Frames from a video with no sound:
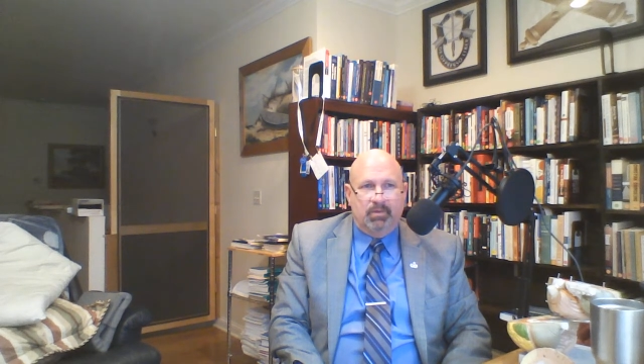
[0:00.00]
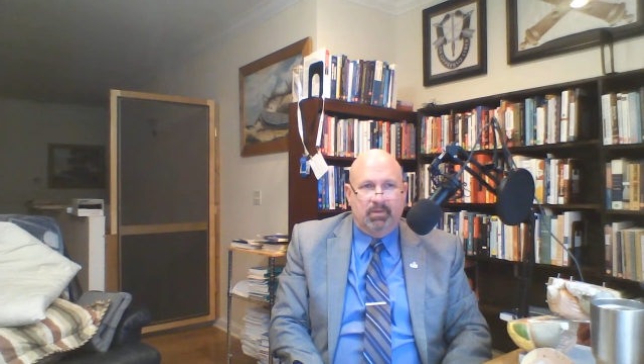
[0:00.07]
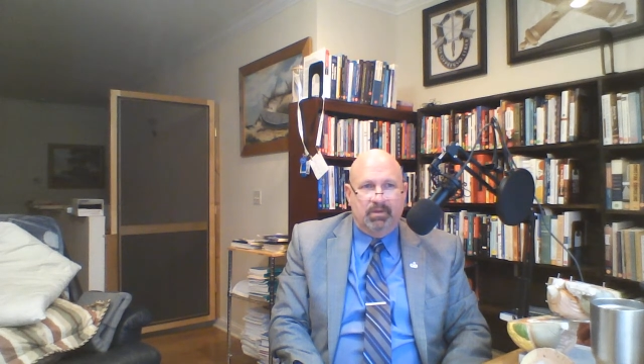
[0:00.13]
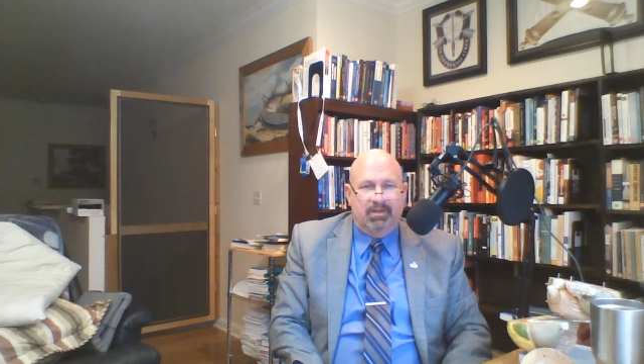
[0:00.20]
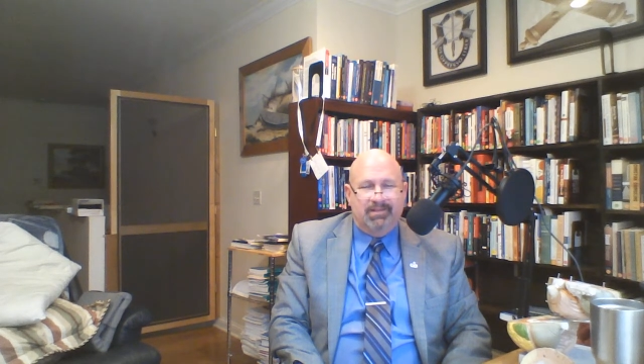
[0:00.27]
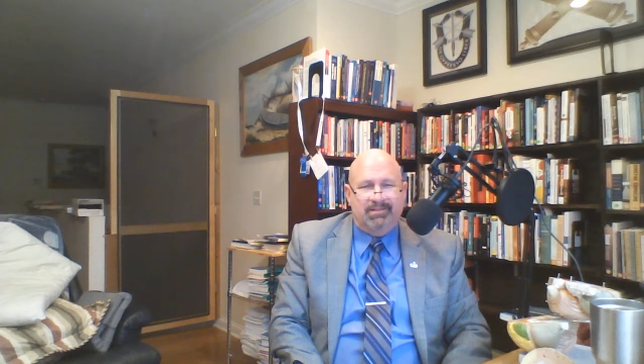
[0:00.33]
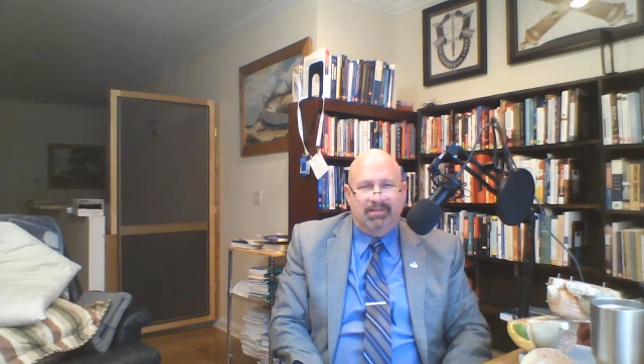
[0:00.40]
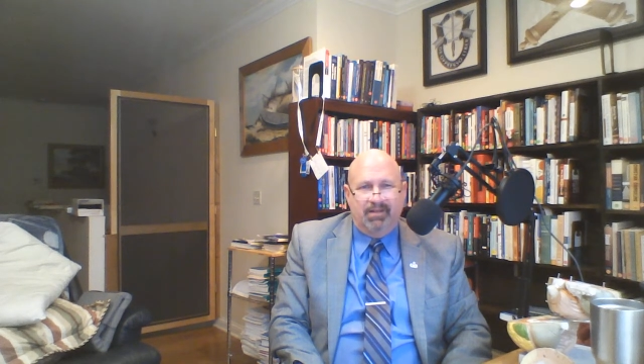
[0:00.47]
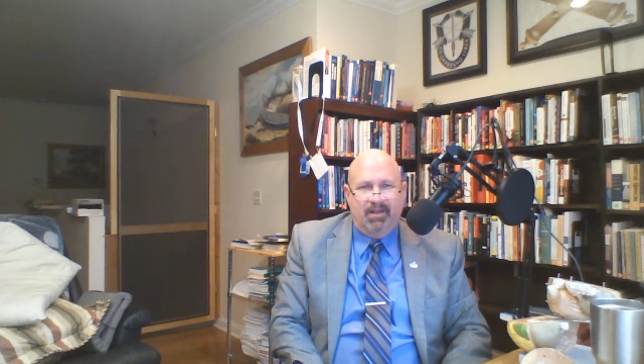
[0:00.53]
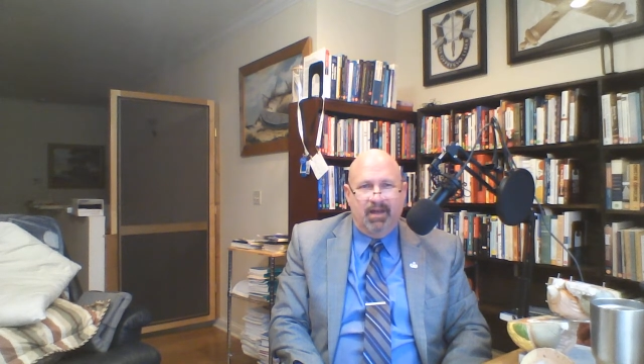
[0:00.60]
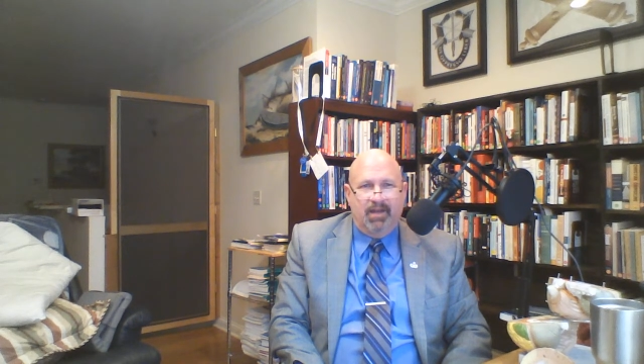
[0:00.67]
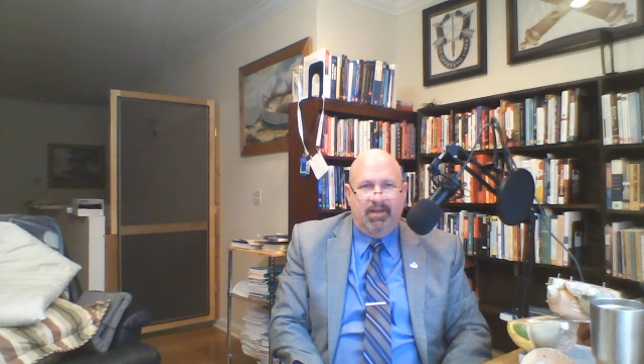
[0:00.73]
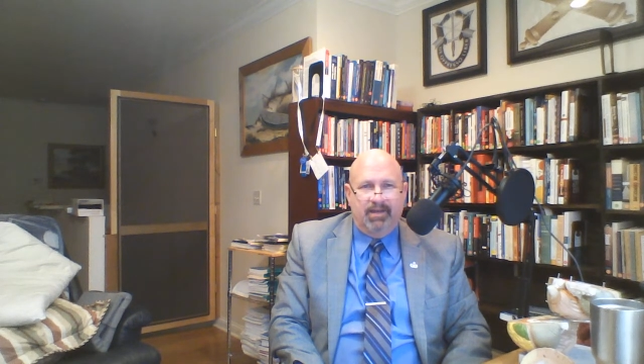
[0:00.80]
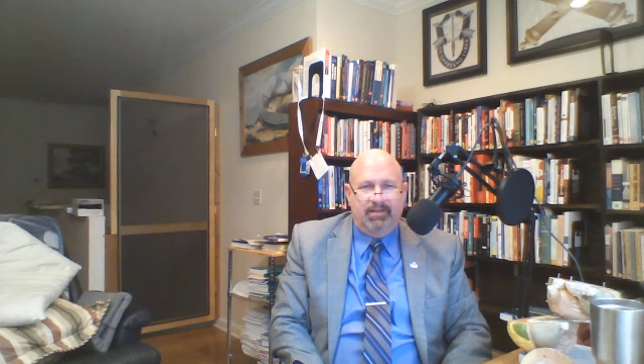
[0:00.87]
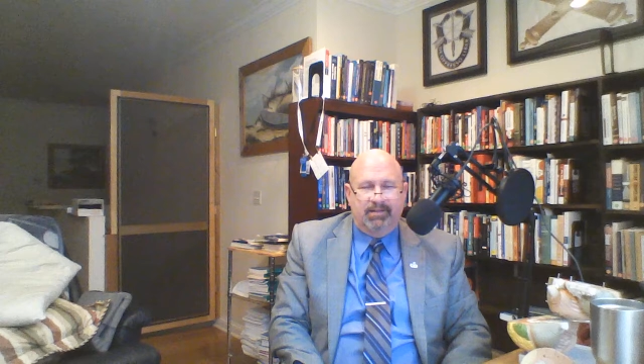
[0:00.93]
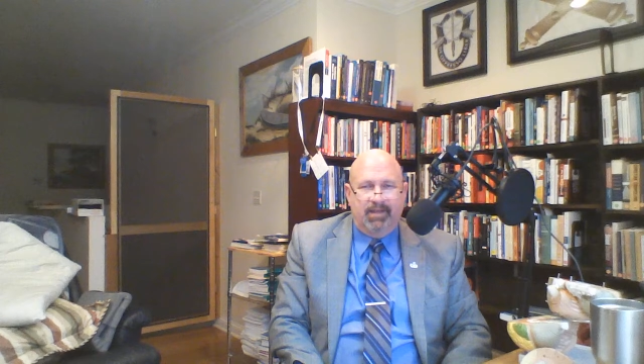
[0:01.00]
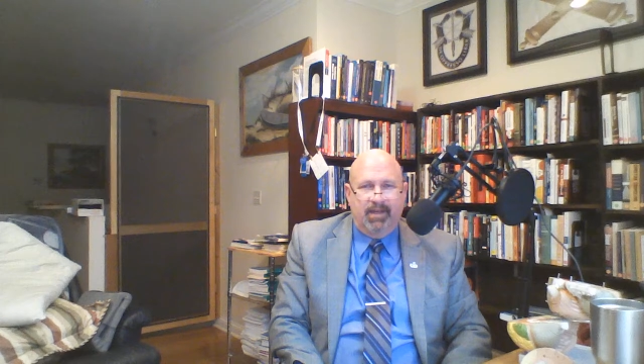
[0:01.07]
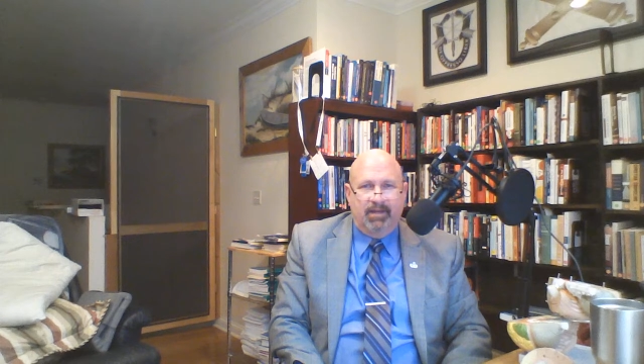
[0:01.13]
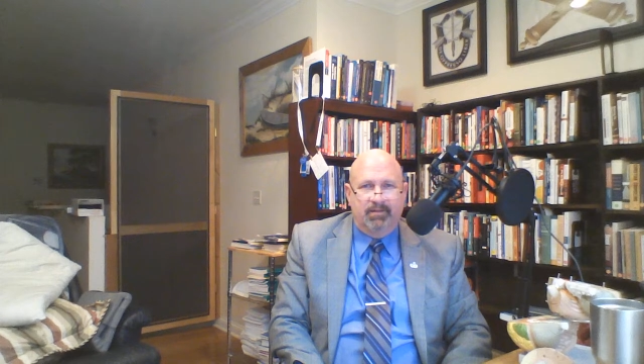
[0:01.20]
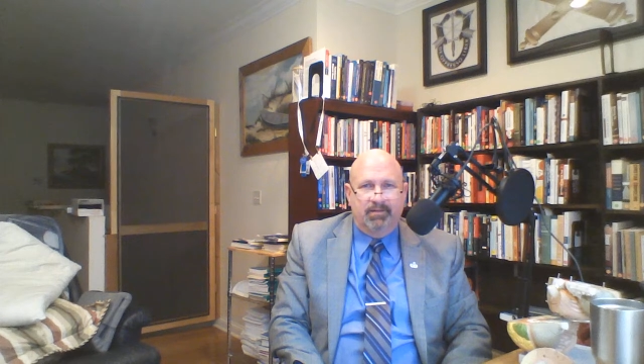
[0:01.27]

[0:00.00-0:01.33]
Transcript: it's a lot like that.